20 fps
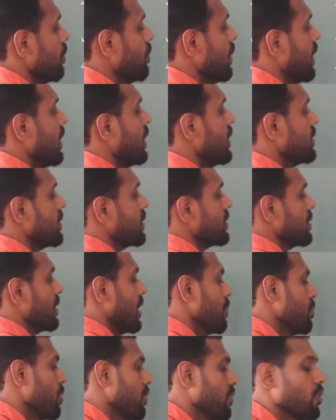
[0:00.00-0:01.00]
Mainly such
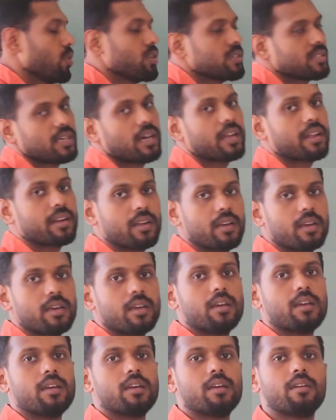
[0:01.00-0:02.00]
type of loads
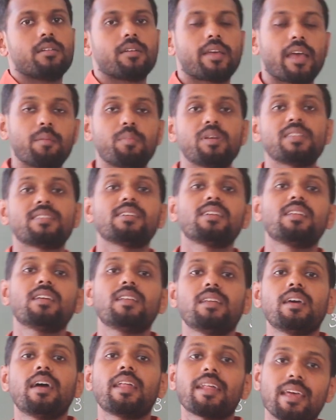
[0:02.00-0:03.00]
can be seen
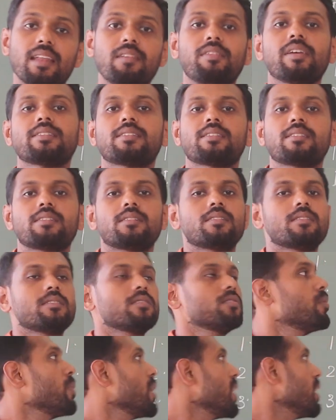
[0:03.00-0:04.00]
in railways.
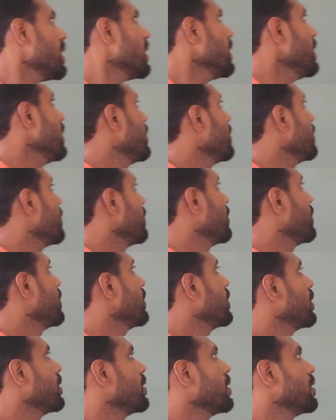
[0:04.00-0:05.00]
So mainly
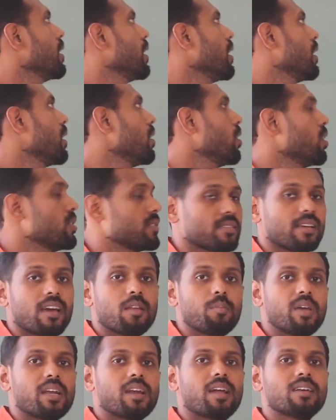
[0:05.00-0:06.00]
loads
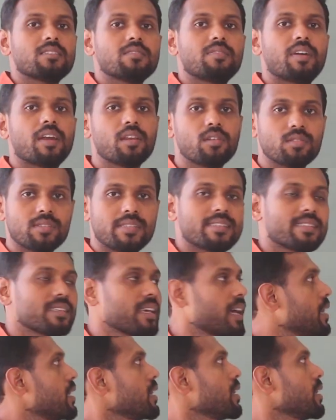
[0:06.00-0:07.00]
can be classified into 6
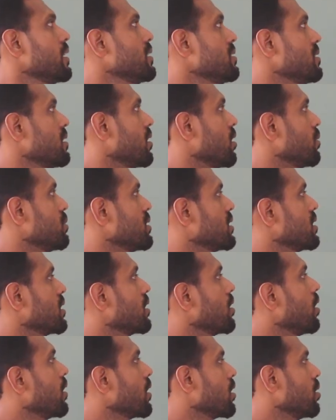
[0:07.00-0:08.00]
categories:
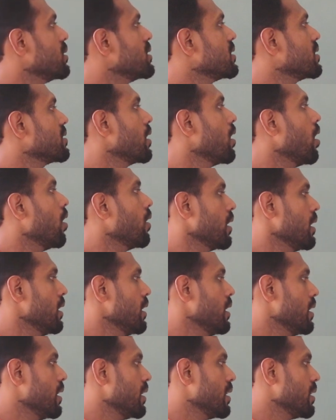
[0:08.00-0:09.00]
domestic load, commercial load,
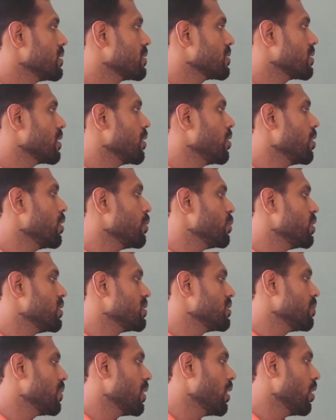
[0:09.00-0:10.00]
industrial load,
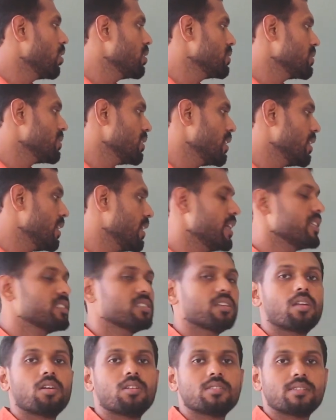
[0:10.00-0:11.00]
municipal loads,
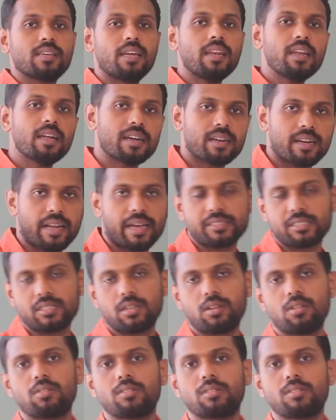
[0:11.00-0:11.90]
irrigation loads and traction